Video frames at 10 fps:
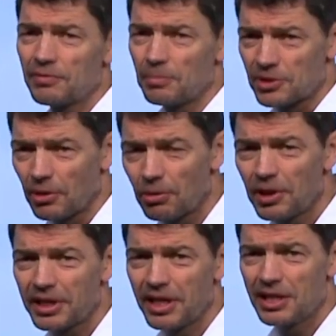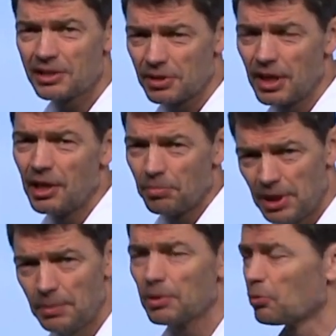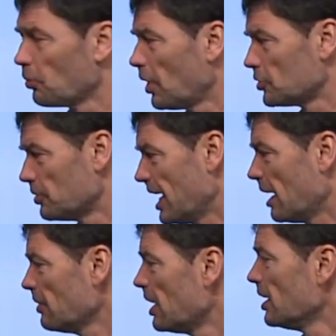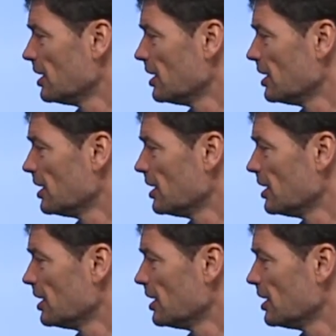from solar gains, people, what you have.